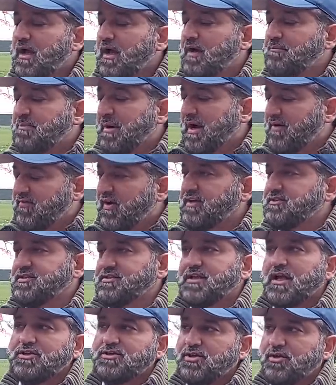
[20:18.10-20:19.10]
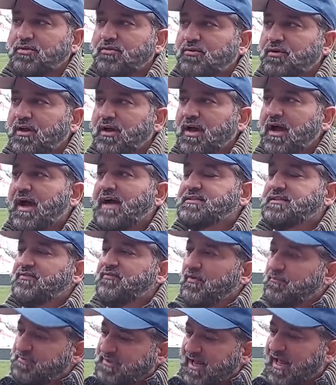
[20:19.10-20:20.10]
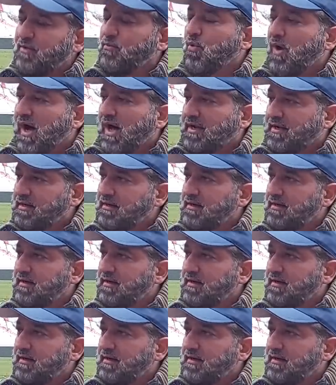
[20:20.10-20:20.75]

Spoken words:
But I've answered that to you. I said from day one...